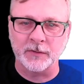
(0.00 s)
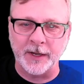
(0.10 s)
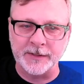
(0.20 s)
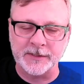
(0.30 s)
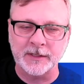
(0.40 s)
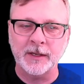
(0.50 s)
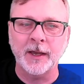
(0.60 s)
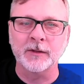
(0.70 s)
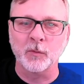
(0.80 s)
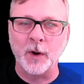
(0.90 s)
rates
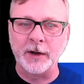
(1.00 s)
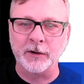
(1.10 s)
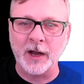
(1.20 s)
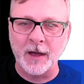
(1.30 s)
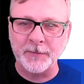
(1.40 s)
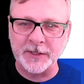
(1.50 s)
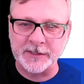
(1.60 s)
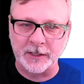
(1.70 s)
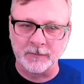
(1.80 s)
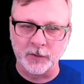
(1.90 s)
and to wider
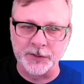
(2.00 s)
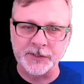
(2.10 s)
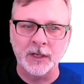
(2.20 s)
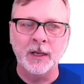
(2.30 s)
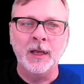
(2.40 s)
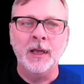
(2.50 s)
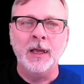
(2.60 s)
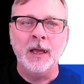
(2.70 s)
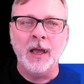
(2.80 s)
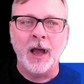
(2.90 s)
confidence intervals.
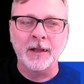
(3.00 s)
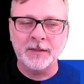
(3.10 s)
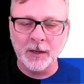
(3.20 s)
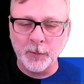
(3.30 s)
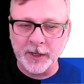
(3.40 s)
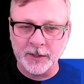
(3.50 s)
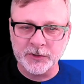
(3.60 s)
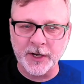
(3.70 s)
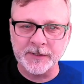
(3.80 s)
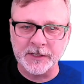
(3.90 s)
I think we can
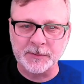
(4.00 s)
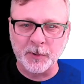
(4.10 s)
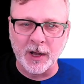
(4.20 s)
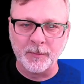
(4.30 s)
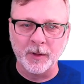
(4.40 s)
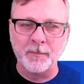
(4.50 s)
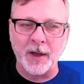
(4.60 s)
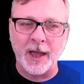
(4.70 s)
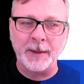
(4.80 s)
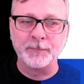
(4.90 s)
address this problem
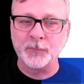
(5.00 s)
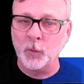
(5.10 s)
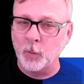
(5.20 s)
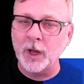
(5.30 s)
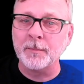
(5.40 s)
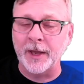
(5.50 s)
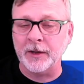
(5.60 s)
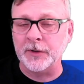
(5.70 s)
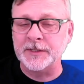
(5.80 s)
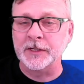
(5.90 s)
by, one, by
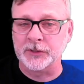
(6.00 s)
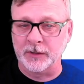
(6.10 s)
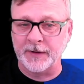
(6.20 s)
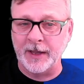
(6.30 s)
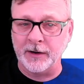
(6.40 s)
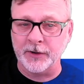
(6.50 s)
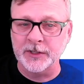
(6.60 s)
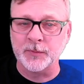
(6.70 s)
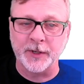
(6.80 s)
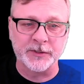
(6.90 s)
increasing survey
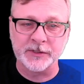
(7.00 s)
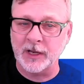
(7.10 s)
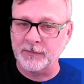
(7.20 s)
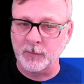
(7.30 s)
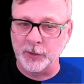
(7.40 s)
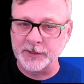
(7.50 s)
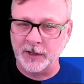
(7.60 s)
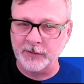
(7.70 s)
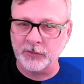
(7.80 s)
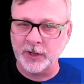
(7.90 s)
acreage. We could just cover more
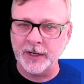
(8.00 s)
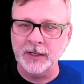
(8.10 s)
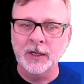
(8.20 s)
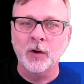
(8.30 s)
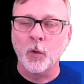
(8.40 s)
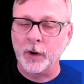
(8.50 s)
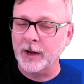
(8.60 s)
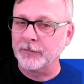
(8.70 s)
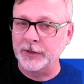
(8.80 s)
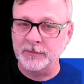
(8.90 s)
territory or
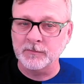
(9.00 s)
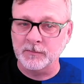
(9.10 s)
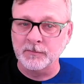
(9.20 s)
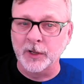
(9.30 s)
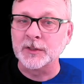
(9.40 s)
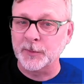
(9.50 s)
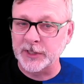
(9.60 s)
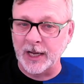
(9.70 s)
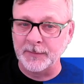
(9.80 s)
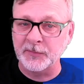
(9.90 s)
cover it multiple
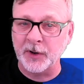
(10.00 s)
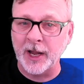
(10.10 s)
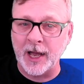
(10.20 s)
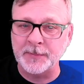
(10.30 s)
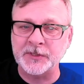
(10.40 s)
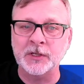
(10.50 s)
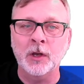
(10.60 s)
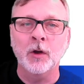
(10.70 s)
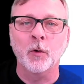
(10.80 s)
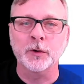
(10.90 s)
times perhaps.
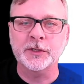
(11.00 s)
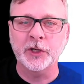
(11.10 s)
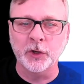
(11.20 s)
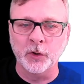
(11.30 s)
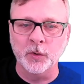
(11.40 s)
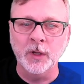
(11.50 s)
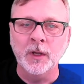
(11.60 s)
Or two,